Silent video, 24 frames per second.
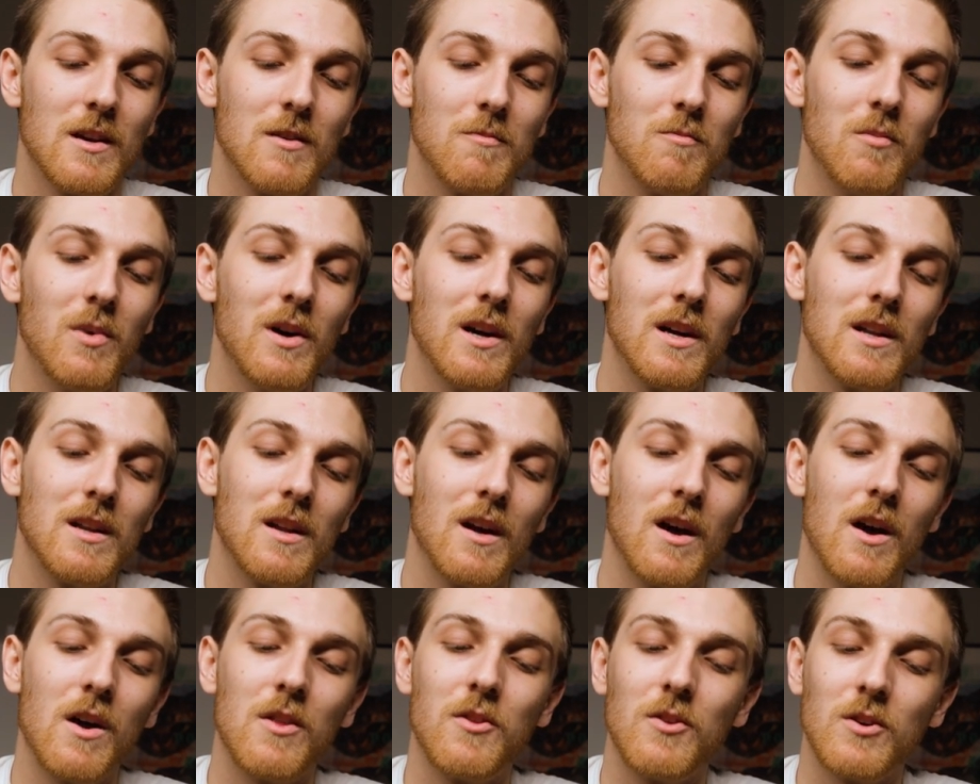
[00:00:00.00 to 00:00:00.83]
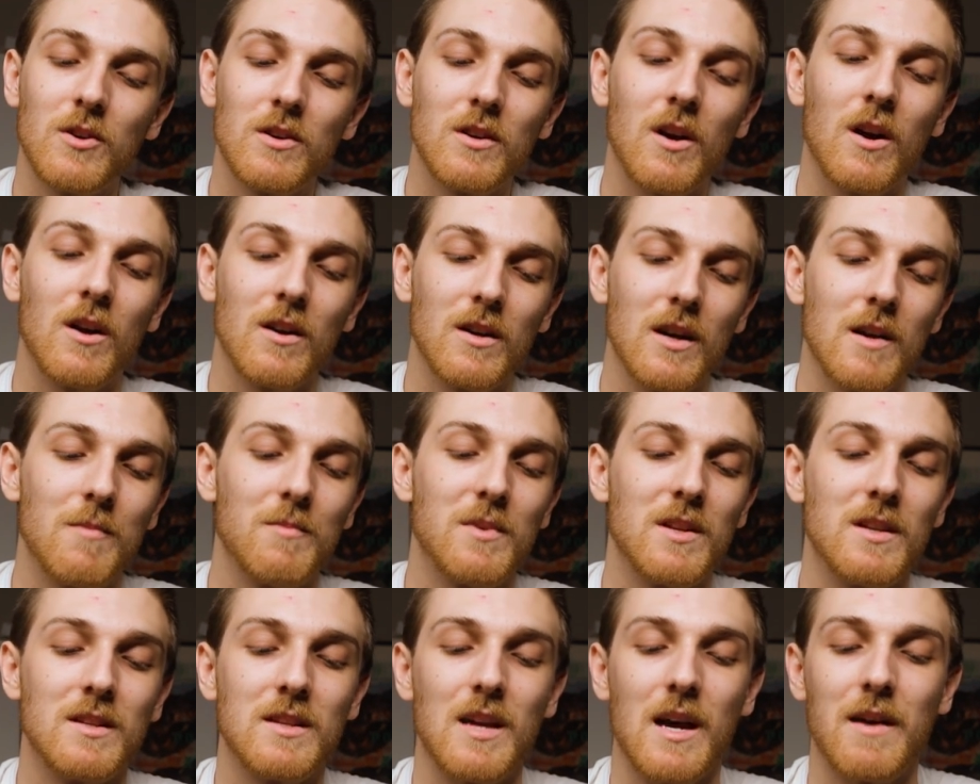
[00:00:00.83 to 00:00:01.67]
but other car
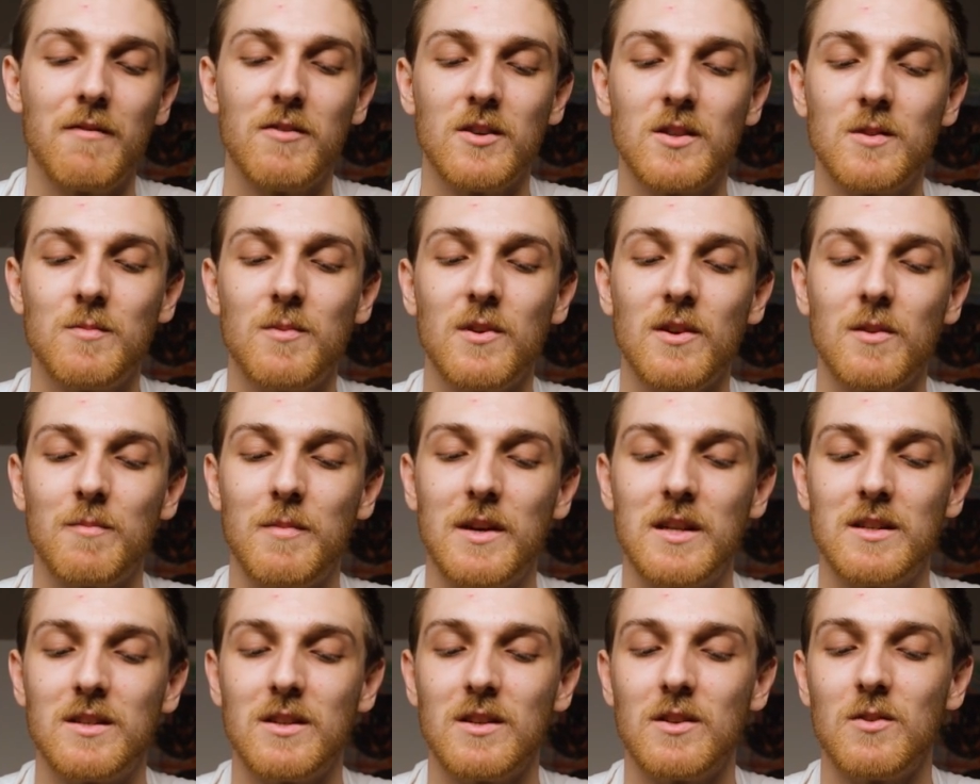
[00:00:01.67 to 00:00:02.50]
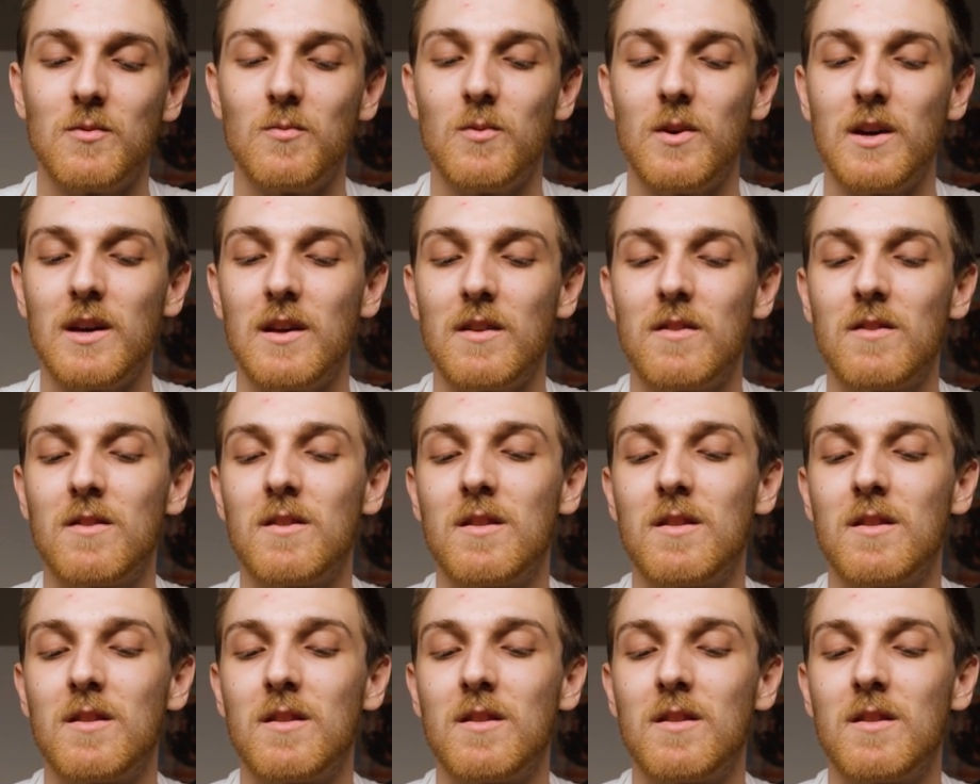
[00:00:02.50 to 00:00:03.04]
companies have experimented with